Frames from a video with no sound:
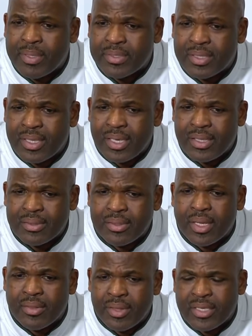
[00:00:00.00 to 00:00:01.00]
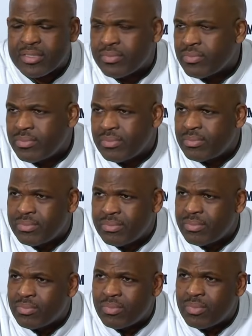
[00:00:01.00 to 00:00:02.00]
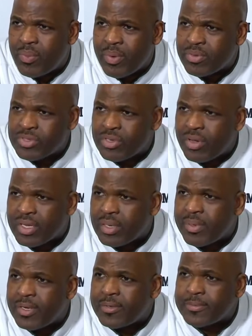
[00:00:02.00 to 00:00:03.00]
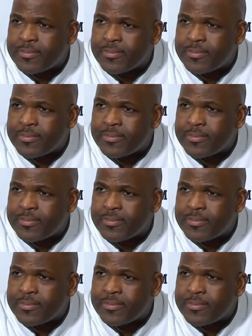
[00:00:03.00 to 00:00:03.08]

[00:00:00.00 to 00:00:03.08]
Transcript: But, that's what we was talking about.